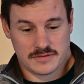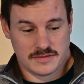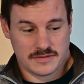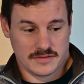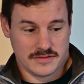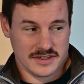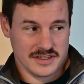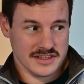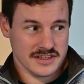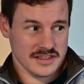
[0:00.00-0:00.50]

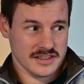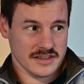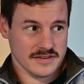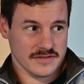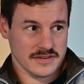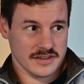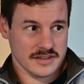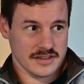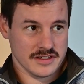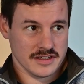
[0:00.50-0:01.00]
which is
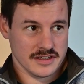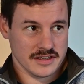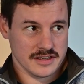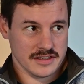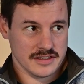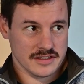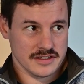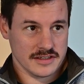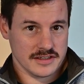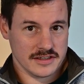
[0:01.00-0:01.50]
something that
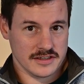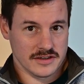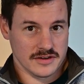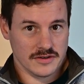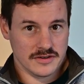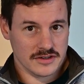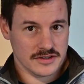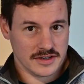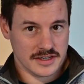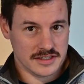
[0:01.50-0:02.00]
is
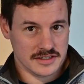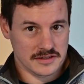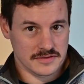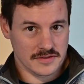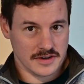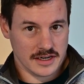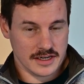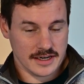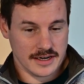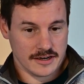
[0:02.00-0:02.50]
not trending
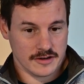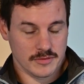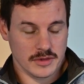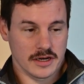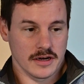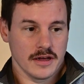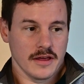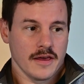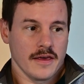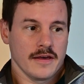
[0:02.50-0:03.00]
right now,
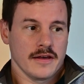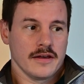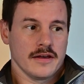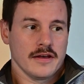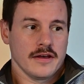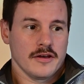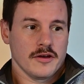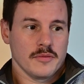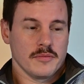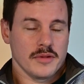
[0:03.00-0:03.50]
but
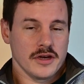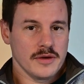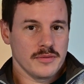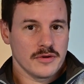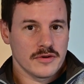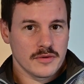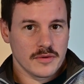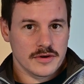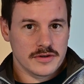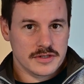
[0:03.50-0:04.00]

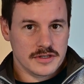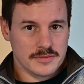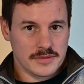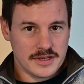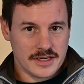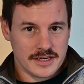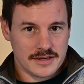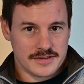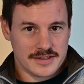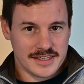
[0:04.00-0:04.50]
people want to
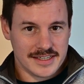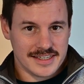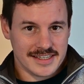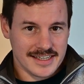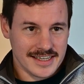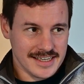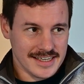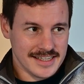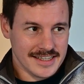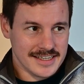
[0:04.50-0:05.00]
be able to
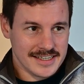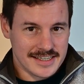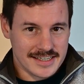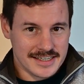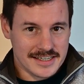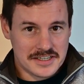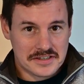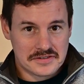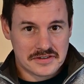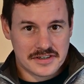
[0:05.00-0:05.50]
see the
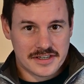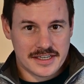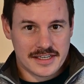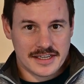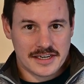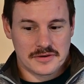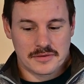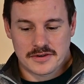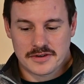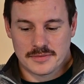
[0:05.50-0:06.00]
scenery.
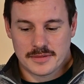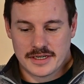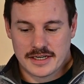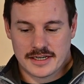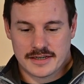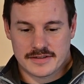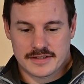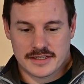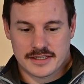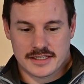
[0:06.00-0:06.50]
They want to be
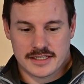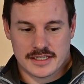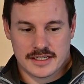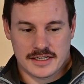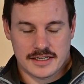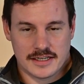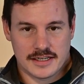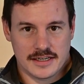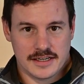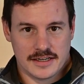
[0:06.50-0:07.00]
able to
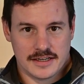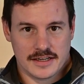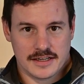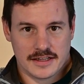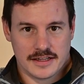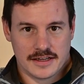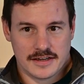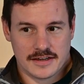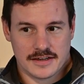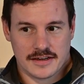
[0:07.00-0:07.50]
see
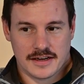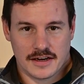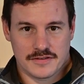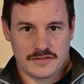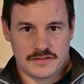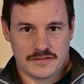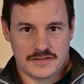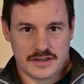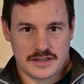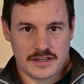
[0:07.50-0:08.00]

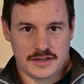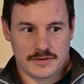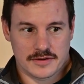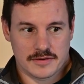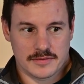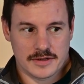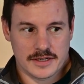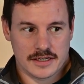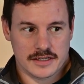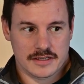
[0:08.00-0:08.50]
everything. They want
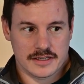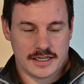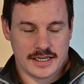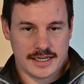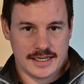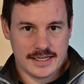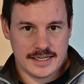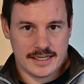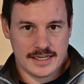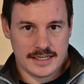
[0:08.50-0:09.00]
to be able to
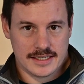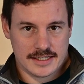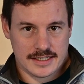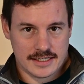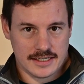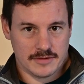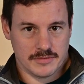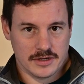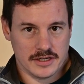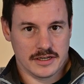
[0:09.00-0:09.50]
clearly
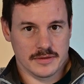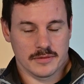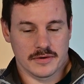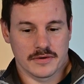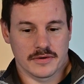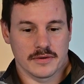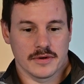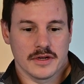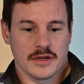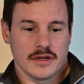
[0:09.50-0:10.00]
see
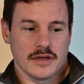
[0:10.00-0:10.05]
people,